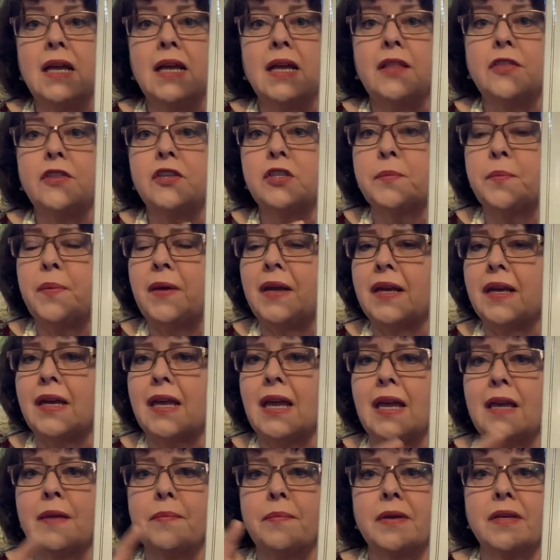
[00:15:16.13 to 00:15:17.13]
This
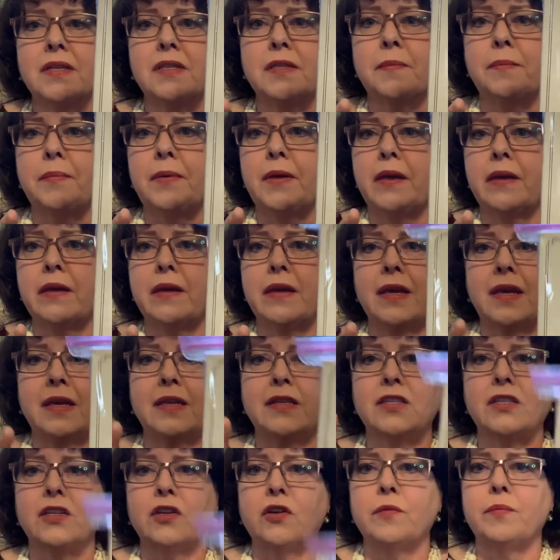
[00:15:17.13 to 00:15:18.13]
pancake mix and pancake
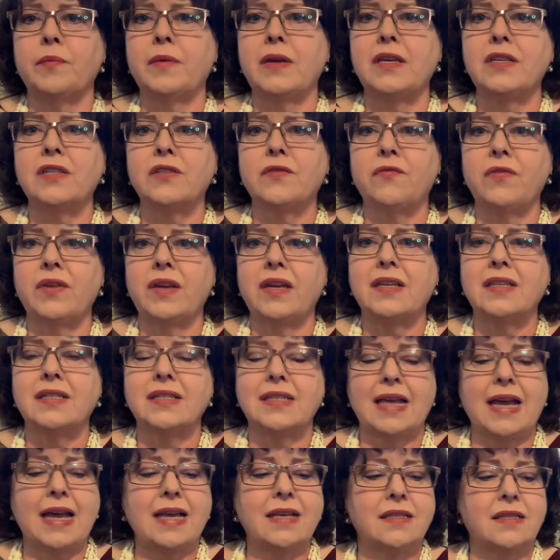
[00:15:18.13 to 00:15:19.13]
syrup is
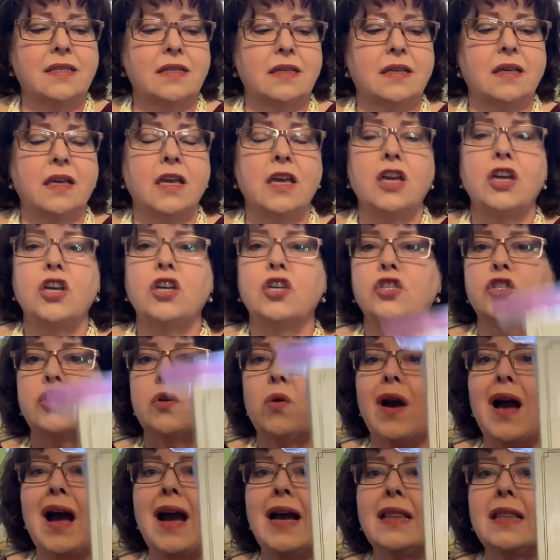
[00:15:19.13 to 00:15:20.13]
fantastic. So
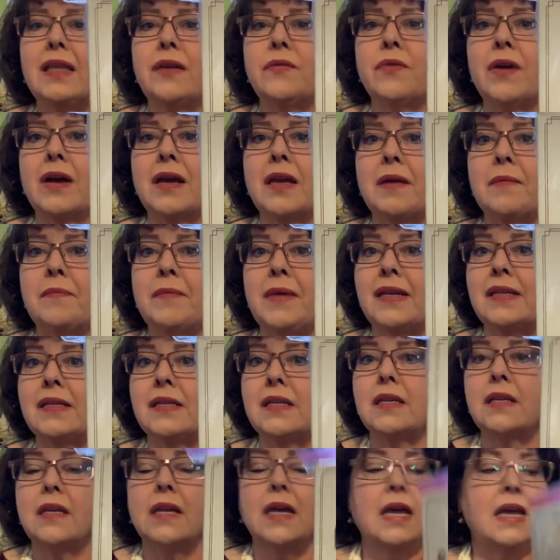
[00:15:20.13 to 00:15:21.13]
highly recommend
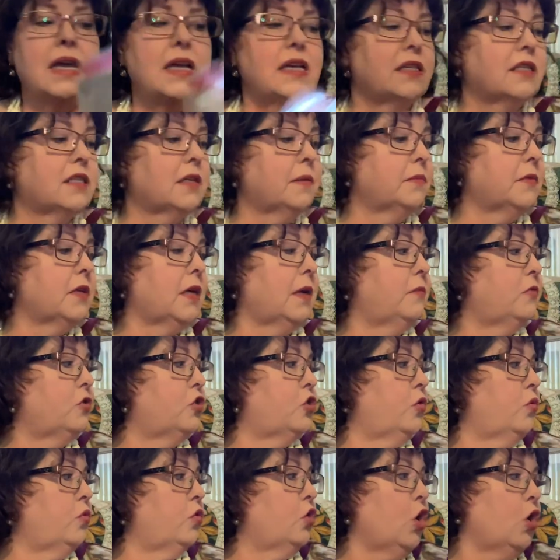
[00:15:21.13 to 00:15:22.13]
it. Sometimes
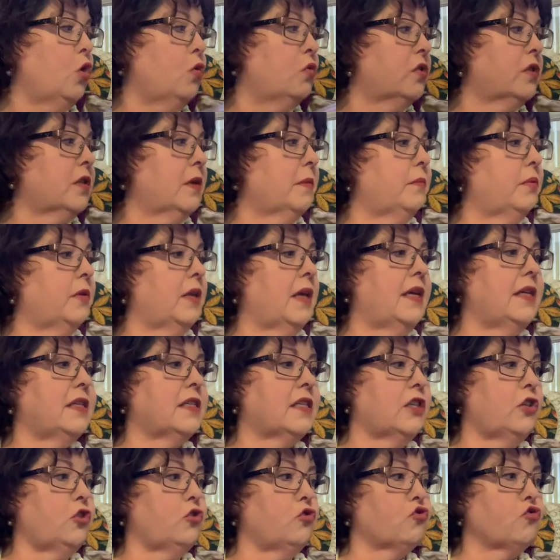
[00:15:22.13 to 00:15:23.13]
you go someplace
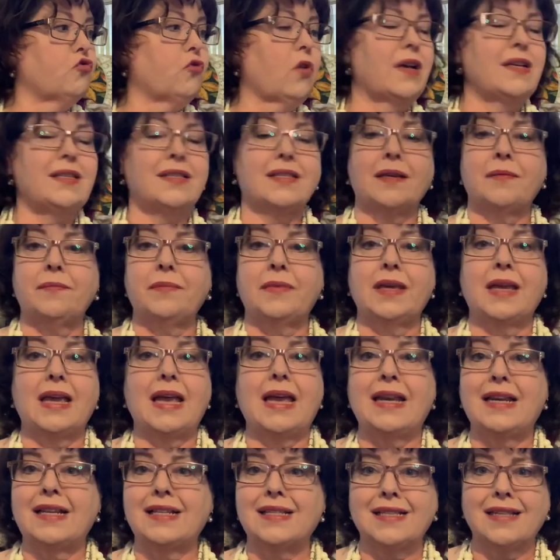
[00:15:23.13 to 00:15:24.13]
and you try something
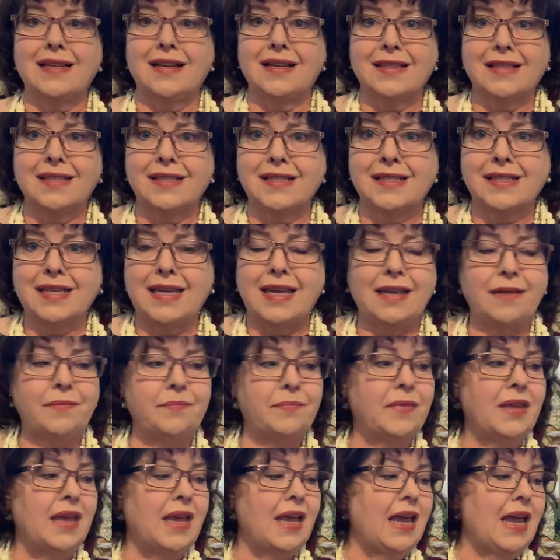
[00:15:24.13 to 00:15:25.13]
and it's not the
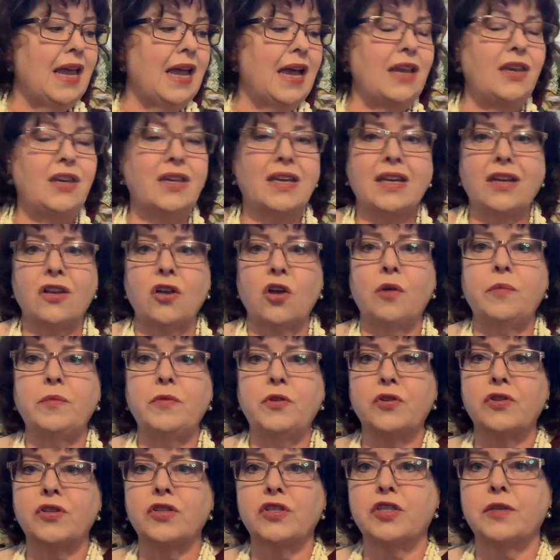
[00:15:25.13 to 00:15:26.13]
same and you get home and
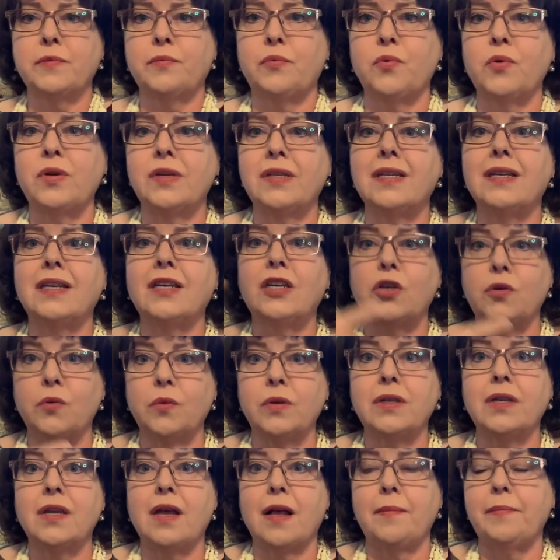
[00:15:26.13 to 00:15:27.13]
you're disappointed. You
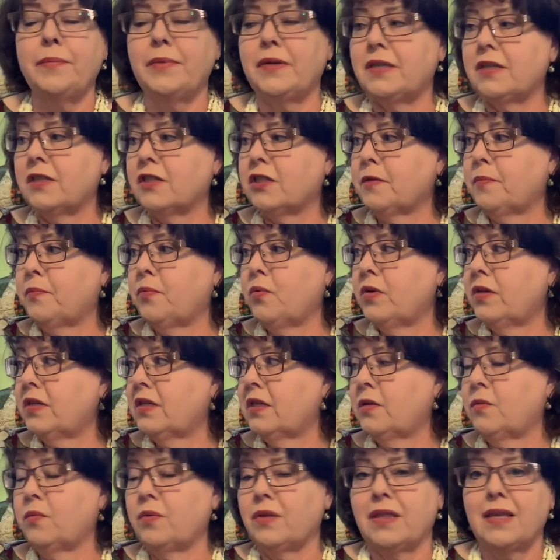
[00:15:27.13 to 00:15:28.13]
will not be
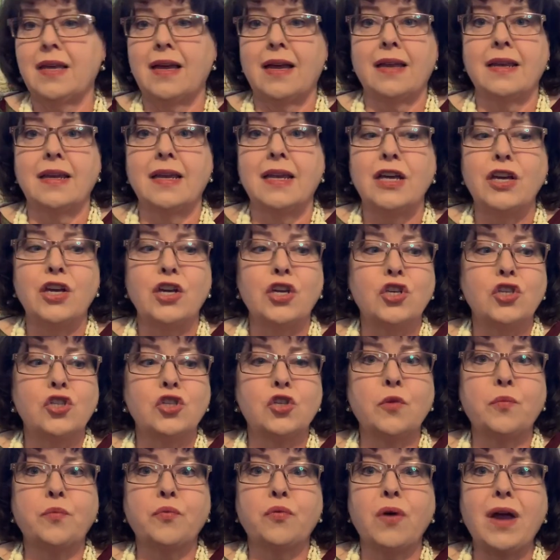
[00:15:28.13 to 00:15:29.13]
disappointed with that.
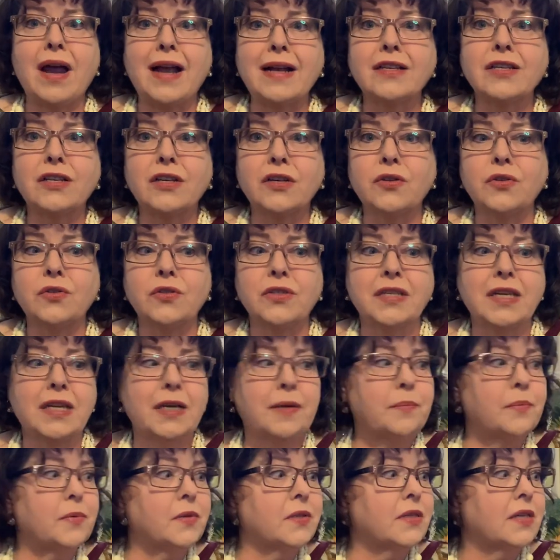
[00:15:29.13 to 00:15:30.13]
So practical
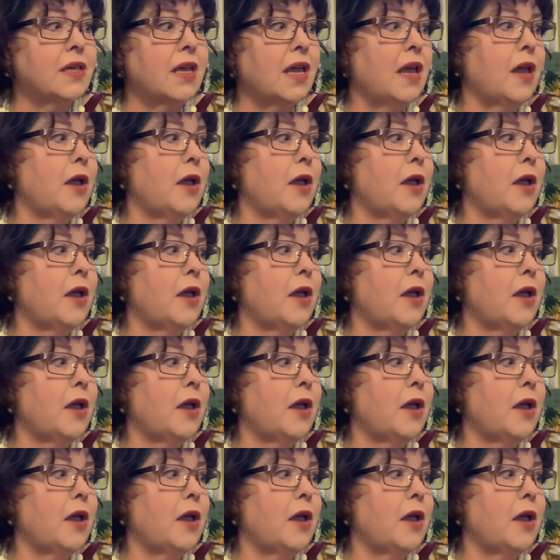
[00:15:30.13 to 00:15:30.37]
tips,